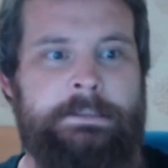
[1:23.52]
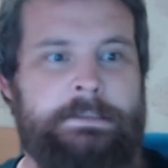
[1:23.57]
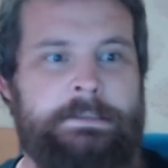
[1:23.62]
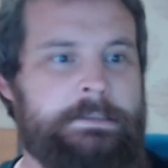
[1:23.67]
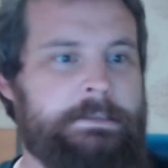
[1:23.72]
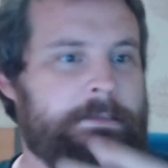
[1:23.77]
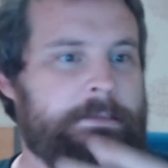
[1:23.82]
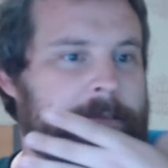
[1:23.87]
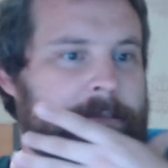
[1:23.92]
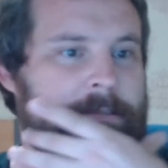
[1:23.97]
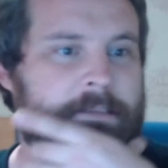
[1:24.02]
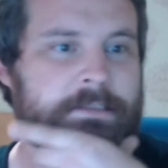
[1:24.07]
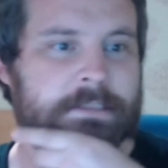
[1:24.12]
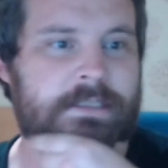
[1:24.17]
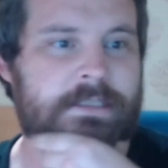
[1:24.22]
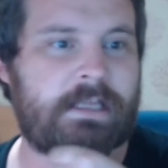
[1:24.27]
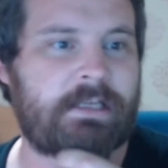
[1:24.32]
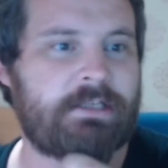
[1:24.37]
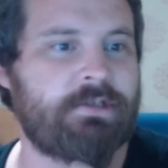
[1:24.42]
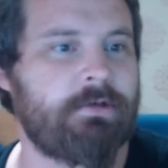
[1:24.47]
You know, this
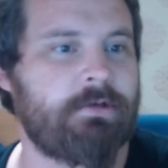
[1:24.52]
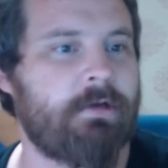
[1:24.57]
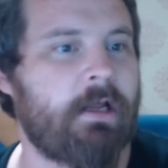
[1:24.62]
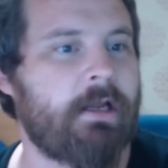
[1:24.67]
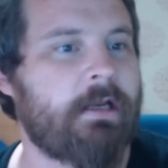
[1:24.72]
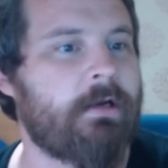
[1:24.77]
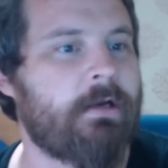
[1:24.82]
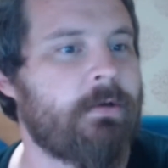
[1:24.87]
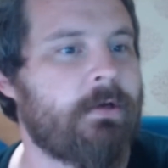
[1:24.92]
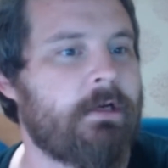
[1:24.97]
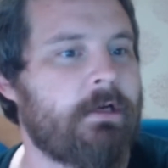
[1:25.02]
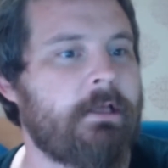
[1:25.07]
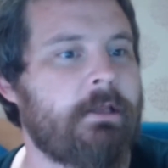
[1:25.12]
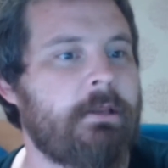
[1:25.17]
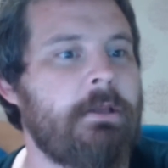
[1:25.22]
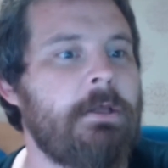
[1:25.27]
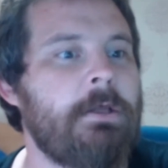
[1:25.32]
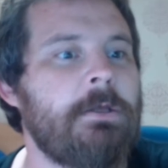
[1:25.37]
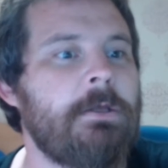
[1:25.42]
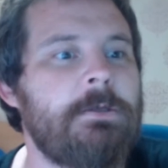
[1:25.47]
thing should look like
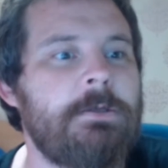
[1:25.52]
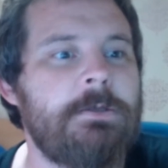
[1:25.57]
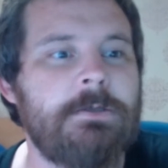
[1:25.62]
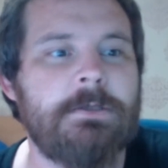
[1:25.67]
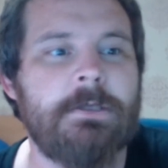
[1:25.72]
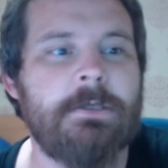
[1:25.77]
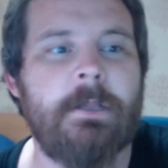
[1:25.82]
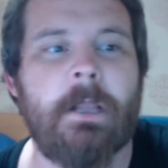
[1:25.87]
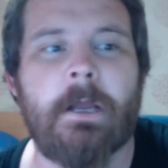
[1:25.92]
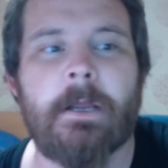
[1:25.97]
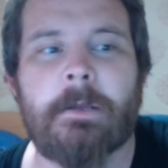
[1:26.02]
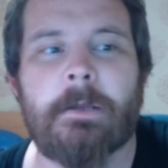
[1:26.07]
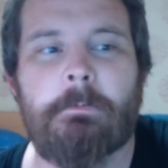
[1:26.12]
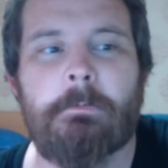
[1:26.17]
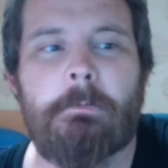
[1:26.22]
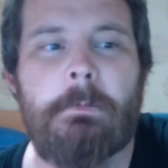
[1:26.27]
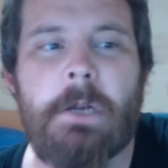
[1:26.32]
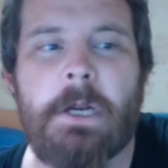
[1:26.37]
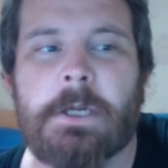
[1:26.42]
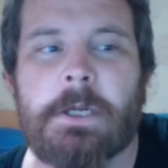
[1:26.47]
this, like
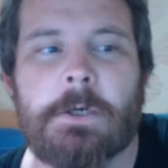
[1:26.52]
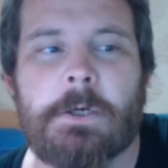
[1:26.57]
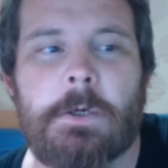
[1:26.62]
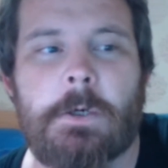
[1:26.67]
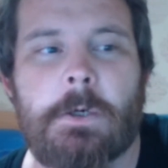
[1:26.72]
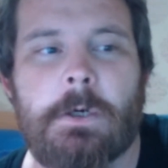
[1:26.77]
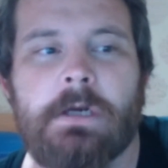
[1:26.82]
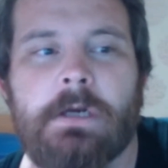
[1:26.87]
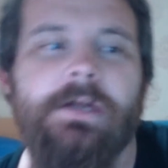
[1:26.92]
metal.